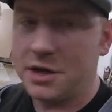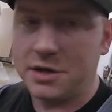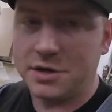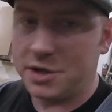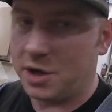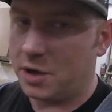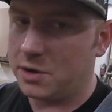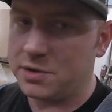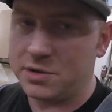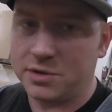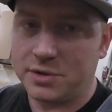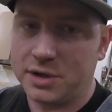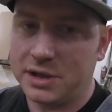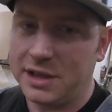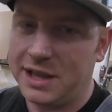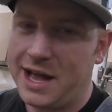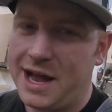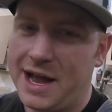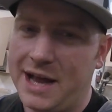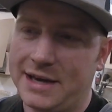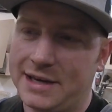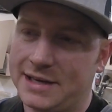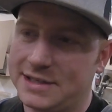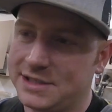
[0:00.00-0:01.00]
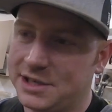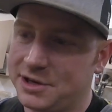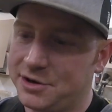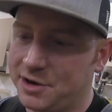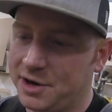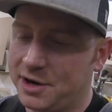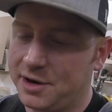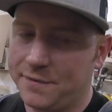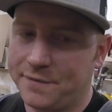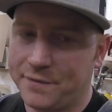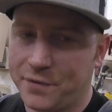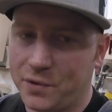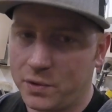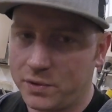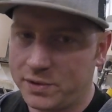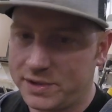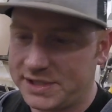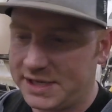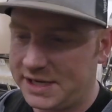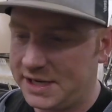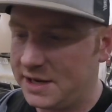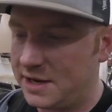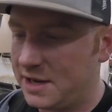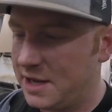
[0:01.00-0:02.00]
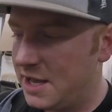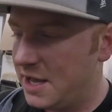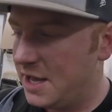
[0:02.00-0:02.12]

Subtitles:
Don't do a lot because then you're going to force it.